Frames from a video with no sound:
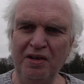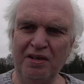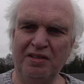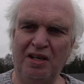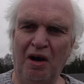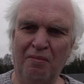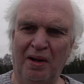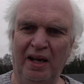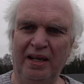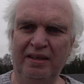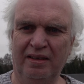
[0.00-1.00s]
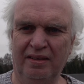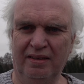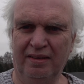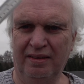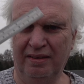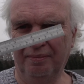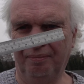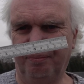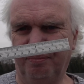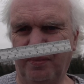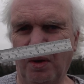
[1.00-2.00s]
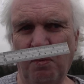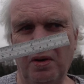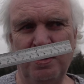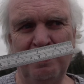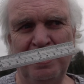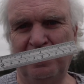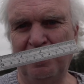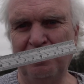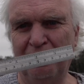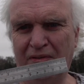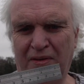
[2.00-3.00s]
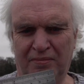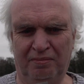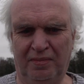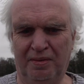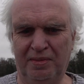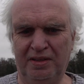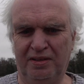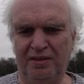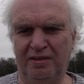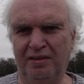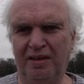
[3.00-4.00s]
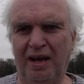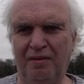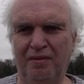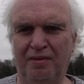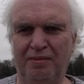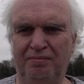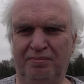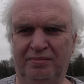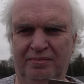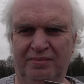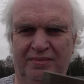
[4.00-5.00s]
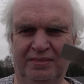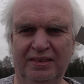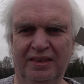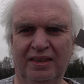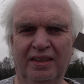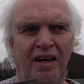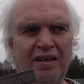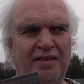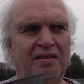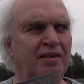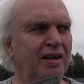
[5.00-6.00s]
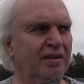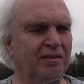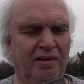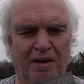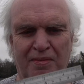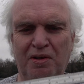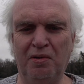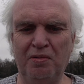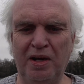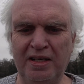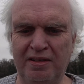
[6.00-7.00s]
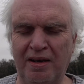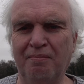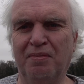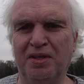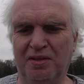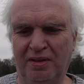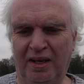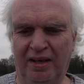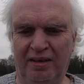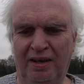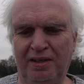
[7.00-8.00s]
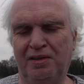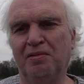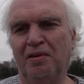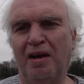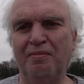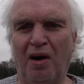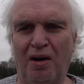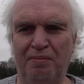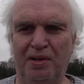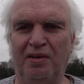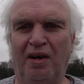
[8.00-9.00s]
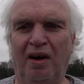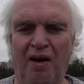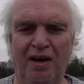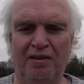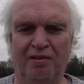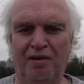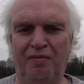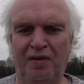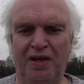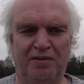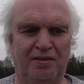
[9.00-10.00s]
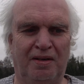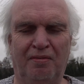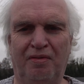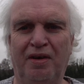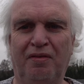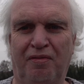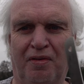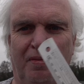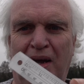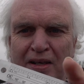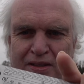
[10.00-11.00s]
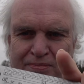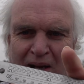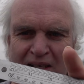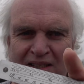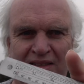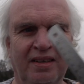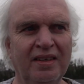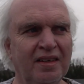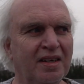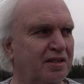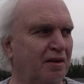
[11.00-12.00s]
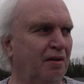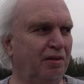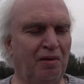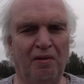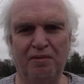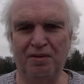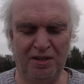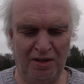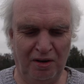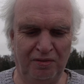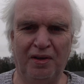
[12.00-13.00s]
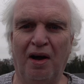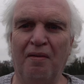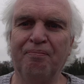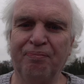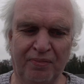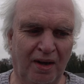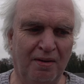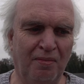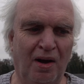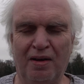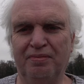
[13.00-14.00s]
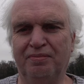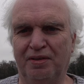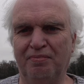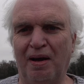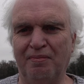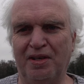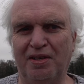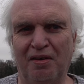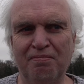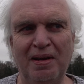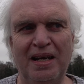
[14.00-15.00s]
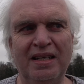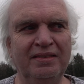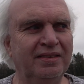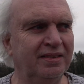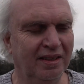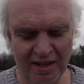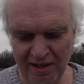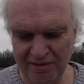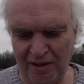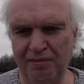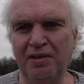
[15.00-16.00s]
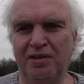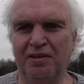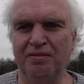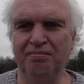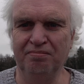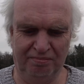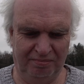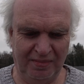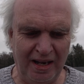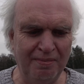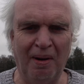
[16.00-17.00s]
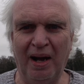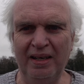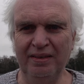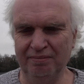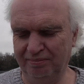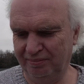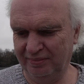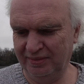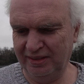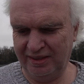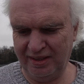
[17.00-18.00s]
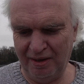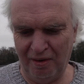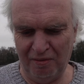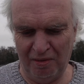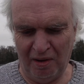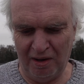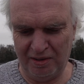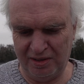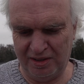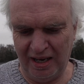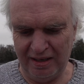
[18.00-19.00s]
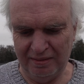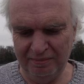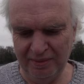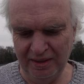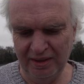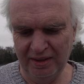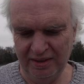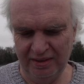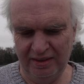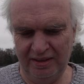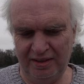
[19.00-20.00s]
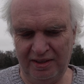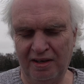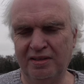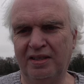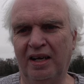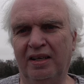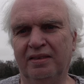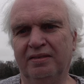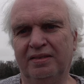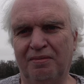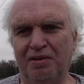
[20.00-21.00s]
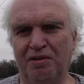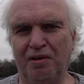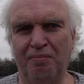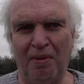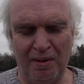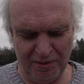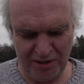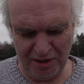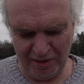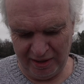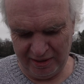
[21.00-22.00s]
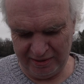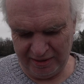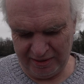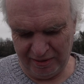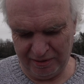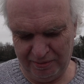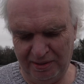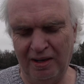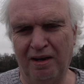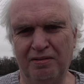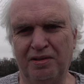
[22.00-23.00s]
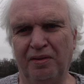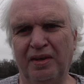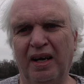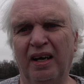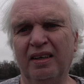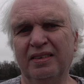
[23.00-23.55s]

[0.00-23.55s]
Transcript: can tell me what you're meant to do with them. I mean, do you do that with them? I don't know. I mean, all these numbers on it, I thought they might have been like hieroglyphics or something from outer space. So I thought to myself that I might have just made myself millions. So I looked on eBay to see whether or not I could sell them. And it turns out someone's already beat me to it because there seems to be loads on there.